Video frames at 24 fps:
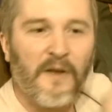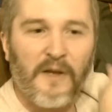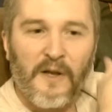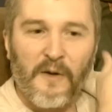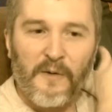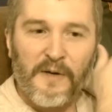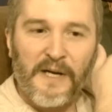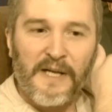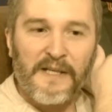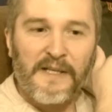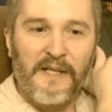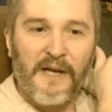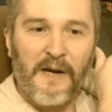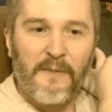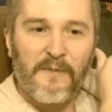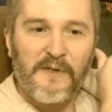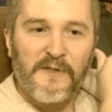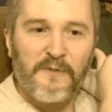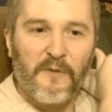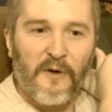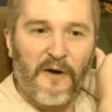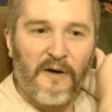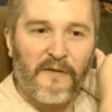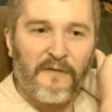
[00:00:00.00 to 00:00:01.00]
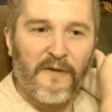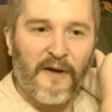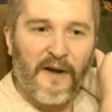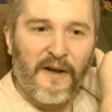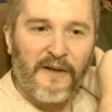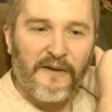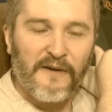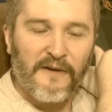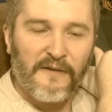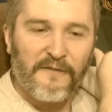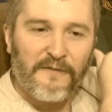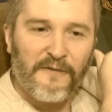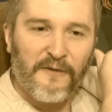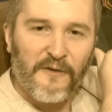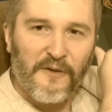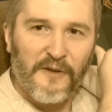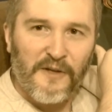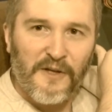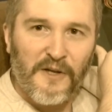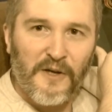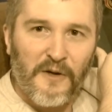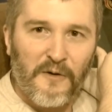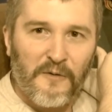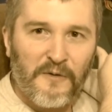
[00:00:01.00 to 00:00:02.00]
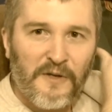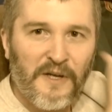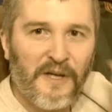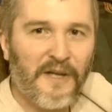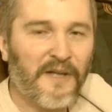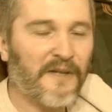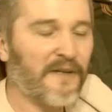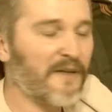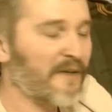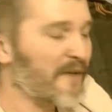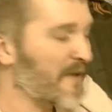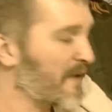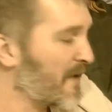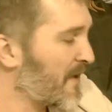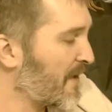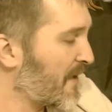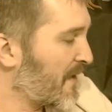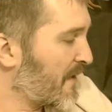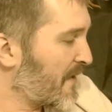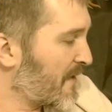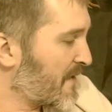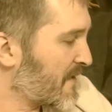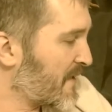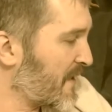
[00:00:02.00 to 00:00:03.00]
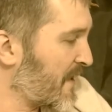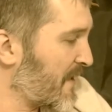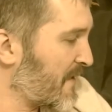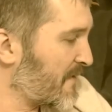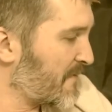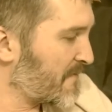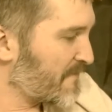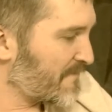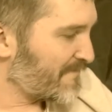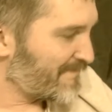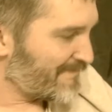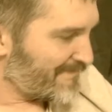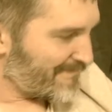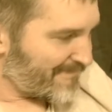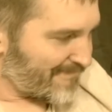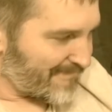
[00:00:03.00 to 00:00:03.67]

we got the number 1200 for the Union. Said